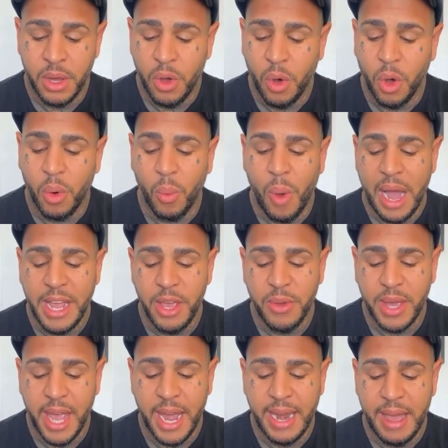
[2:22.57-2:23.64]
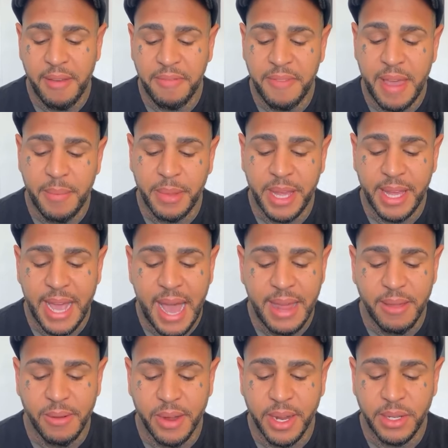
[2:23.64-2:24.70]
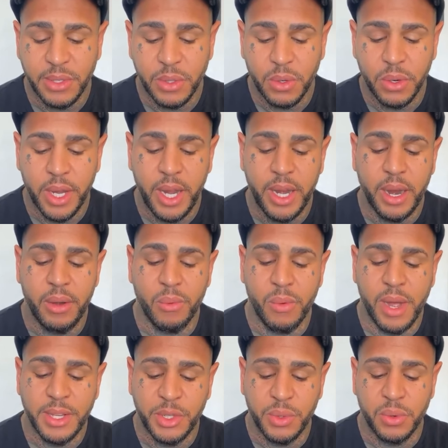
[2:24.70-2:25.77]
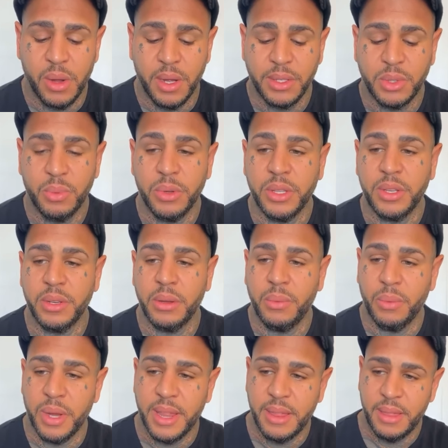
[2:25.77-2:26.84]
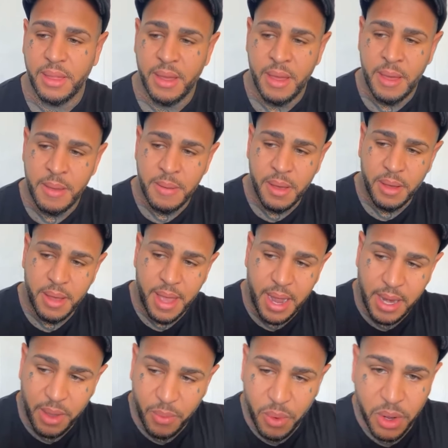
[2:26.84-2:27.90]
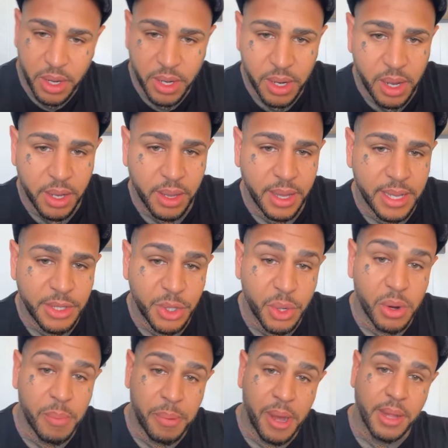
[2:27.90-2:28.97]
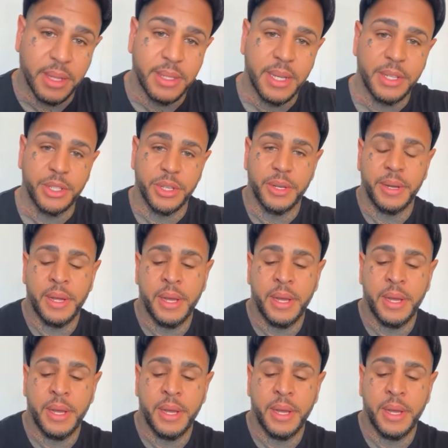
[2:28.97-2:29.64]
or why you can't have family gatherings or eat at restaurants with you with anyone unless you're a politician.